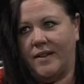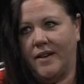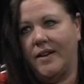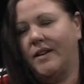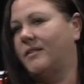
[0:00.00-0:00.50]

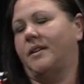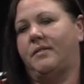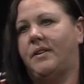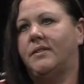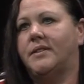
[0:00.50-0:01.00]
you know,
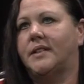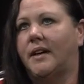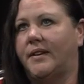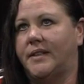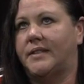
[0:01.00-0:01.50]
if you
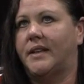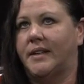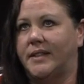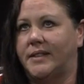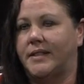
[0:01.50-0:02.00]
saw these
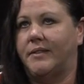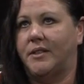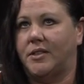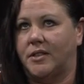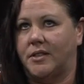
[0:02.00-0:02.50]
kids leaving
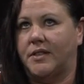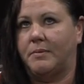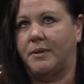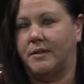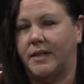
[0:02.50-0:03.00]
the church at the
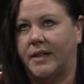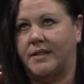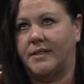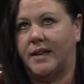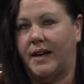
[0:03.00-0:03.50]

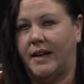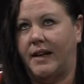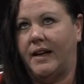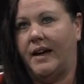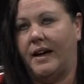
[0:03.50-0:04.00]
protest,
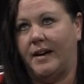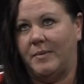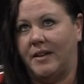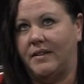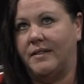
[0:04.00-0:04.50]
I
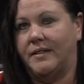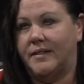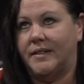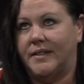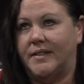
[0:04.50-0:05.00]
mean,
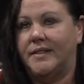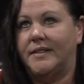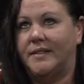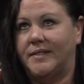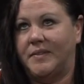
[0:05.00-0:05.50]

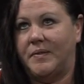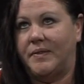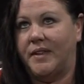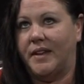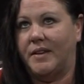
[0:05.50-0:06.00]

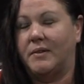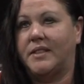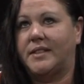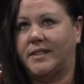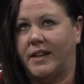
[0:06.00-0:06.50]
it
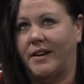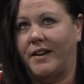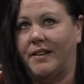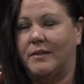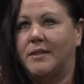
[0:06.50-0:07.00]
was scary.
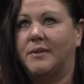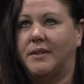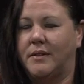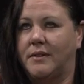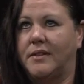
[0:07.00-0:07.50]
And there was one
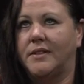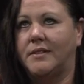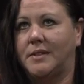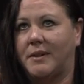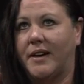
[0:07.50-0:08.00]
little girl who
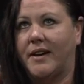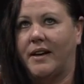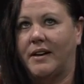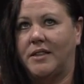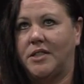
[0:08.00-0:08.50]
was walking
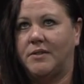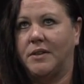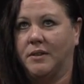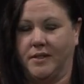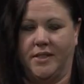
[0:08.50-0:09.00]
out, and she was
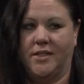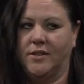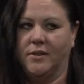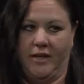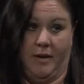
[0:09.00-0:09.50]
just
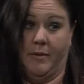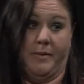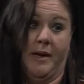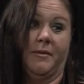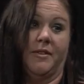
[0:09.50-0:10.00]
holding up her
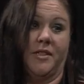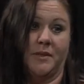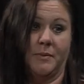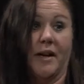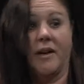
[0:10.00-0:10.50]
Bible as she
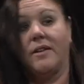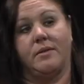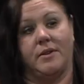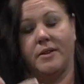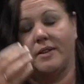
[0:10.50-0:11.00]
was walking
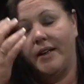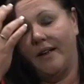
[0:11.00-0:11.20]
through.